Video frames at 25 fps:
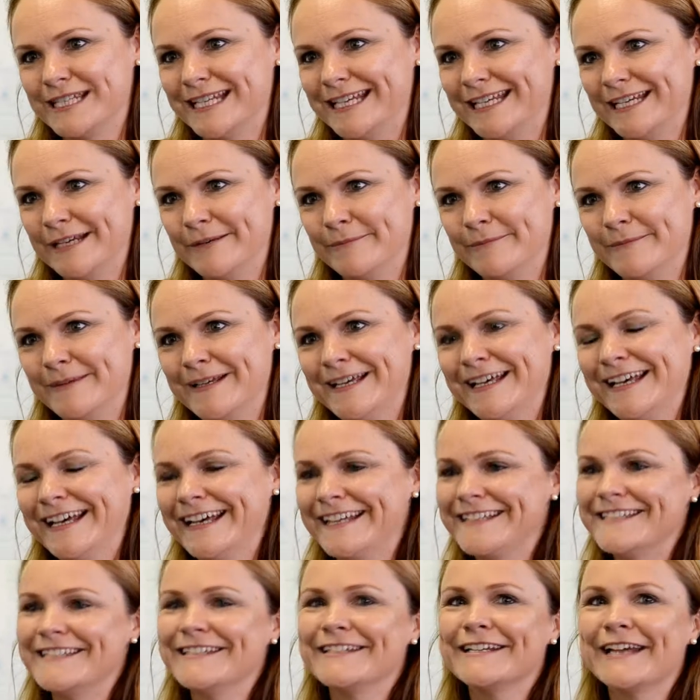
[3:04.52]
him.
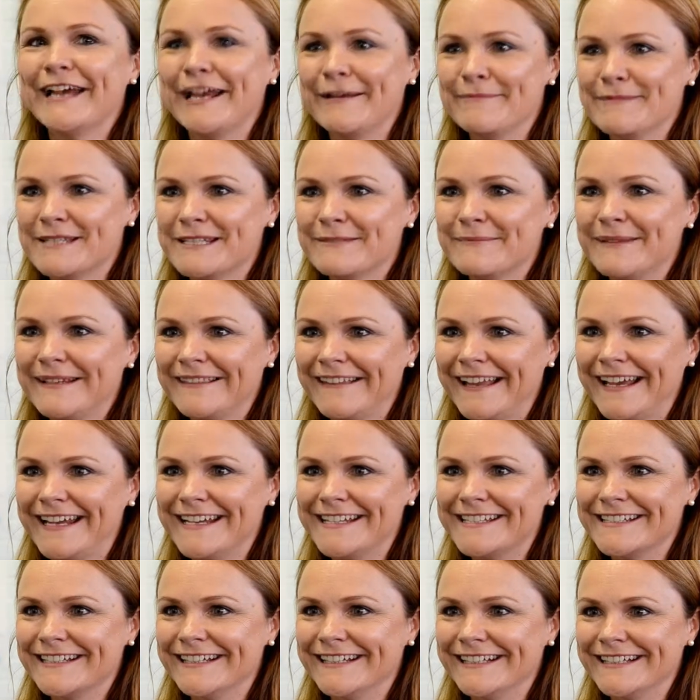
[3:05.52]
And she came to me
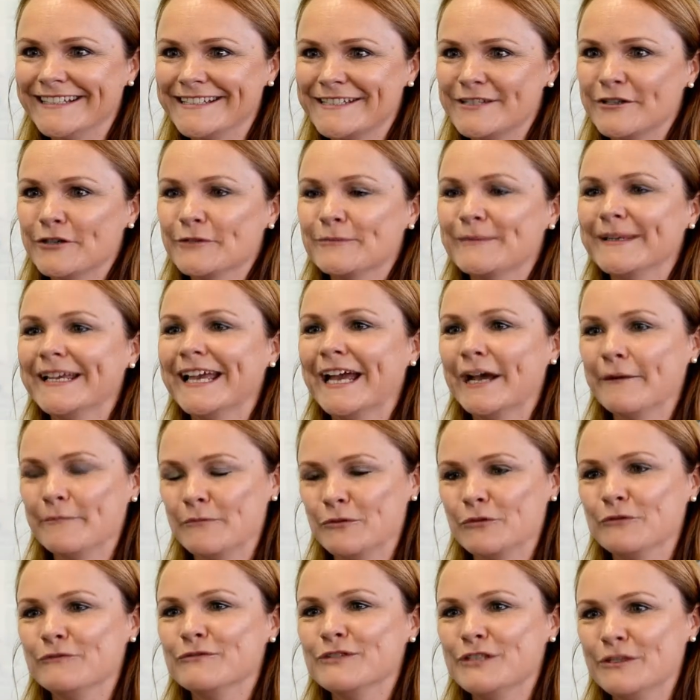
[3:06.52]
later and told me how
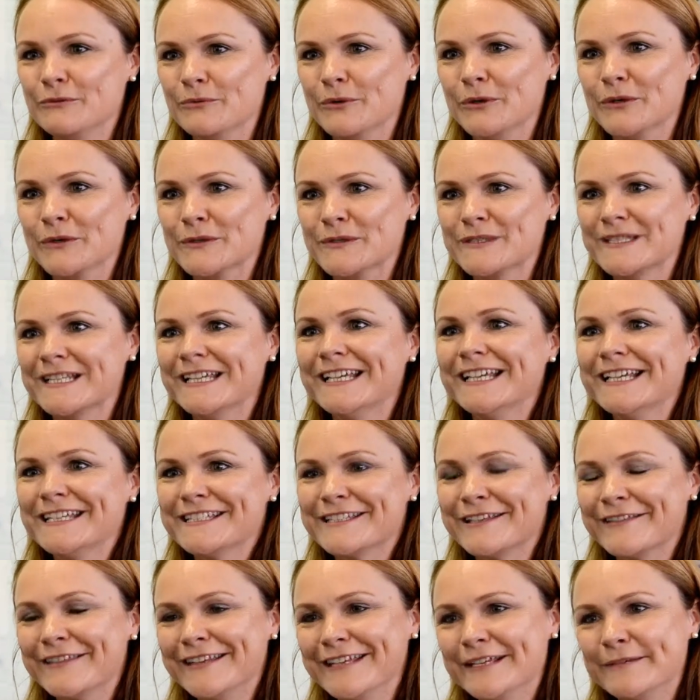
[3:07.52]
moved she was.
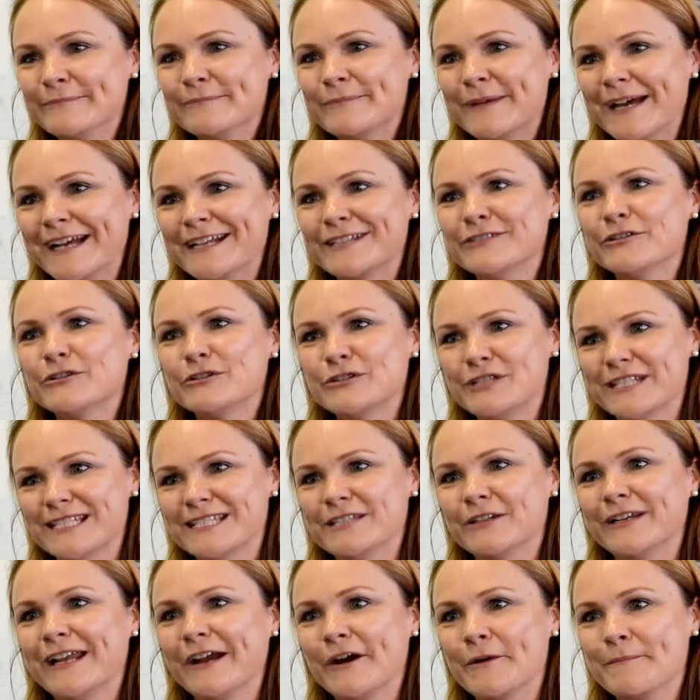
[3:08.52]
So the impact, not
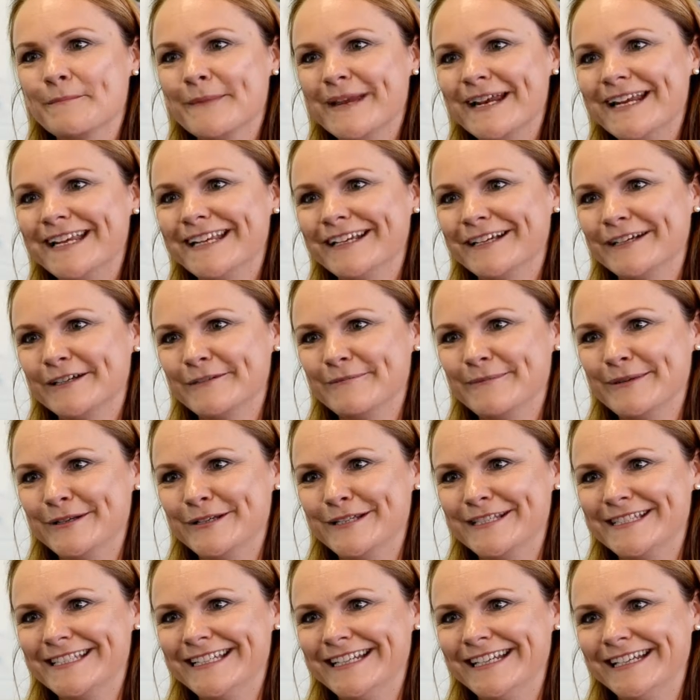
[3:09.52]
just on our immediate
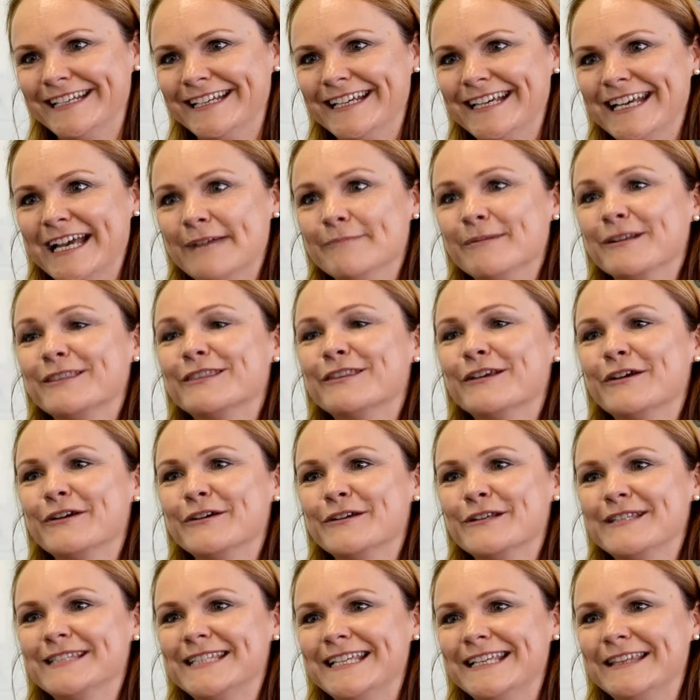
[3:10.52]
community, but
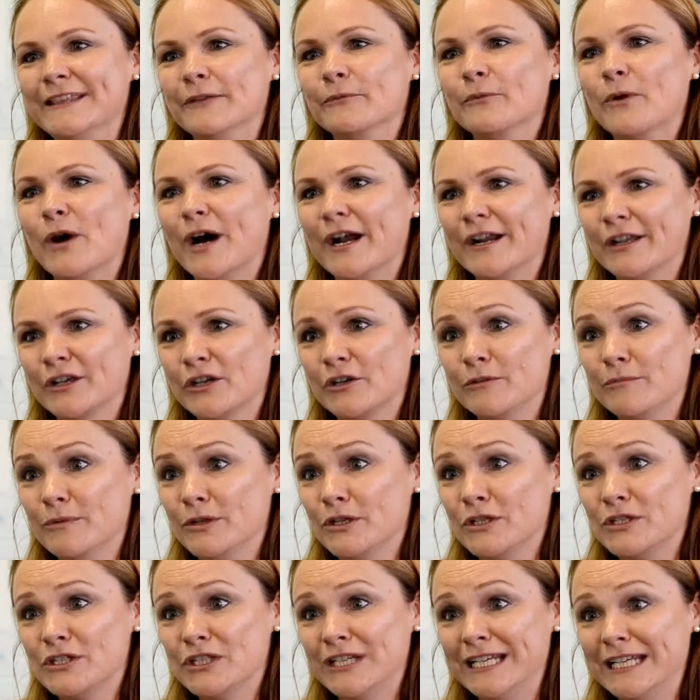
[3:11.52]
those in the wider
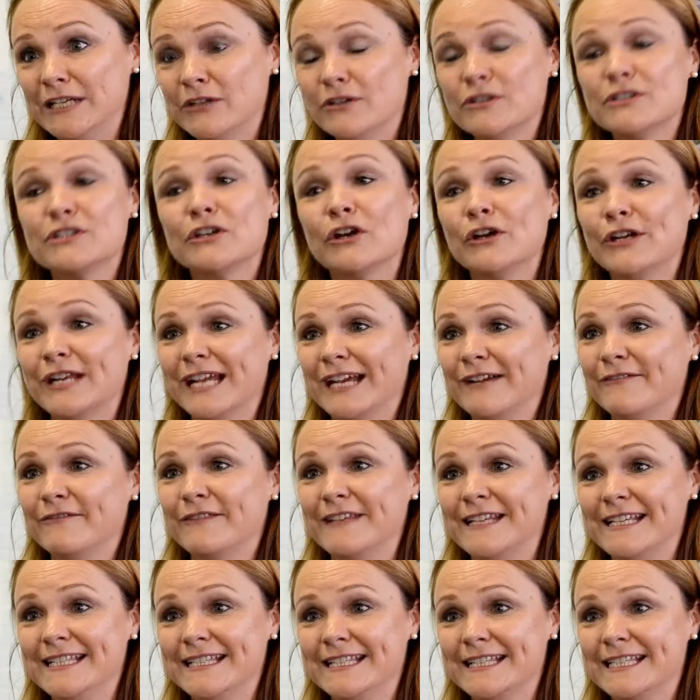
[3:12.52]
community who don't have
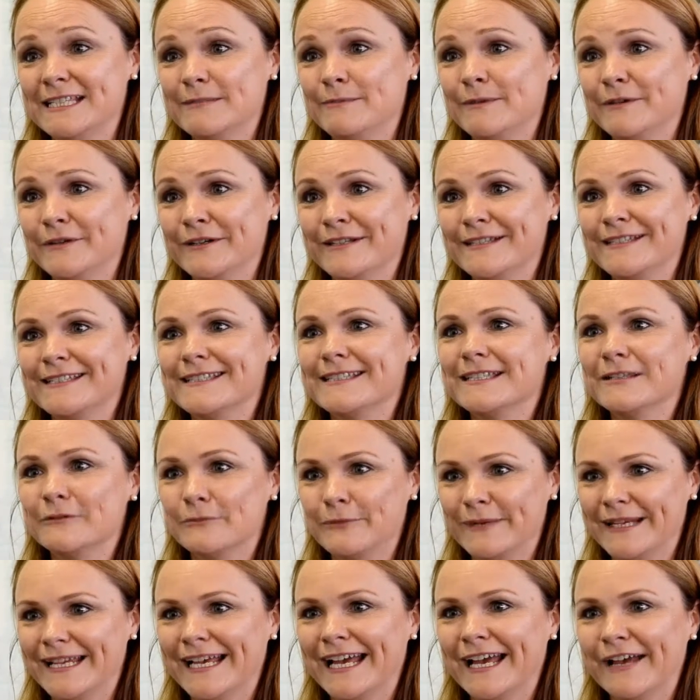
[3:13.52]
these experiences
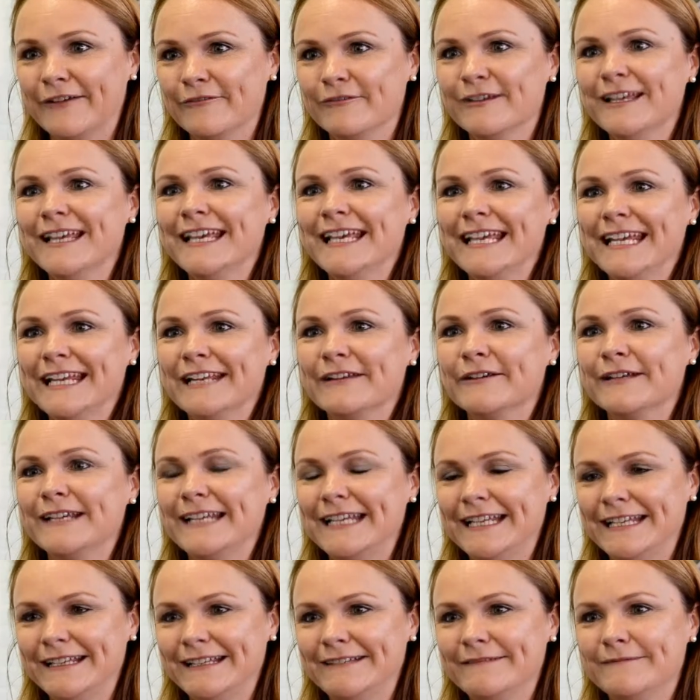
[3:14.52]
that we have
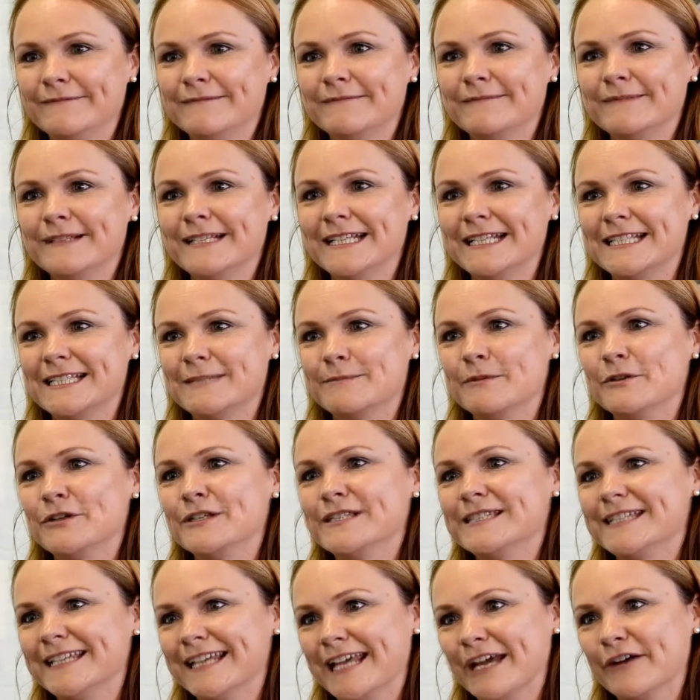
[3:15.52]
in
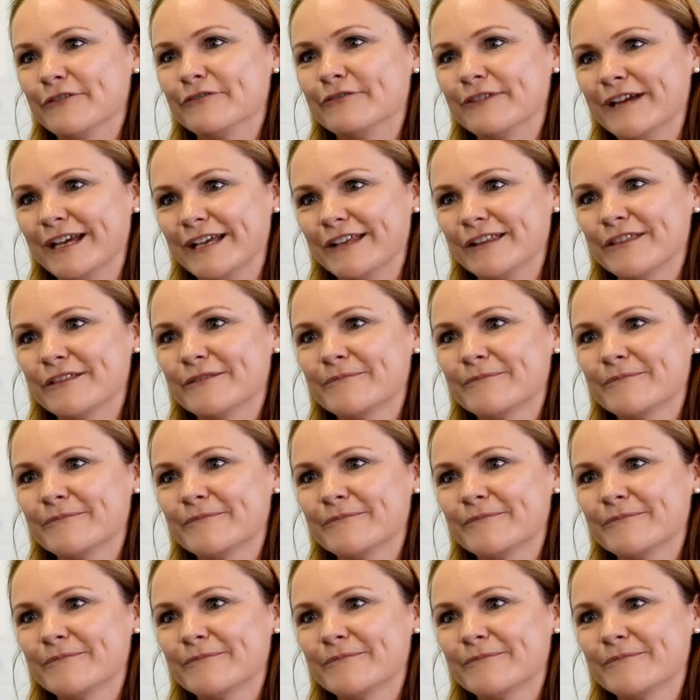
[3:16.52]
experiencing our faith.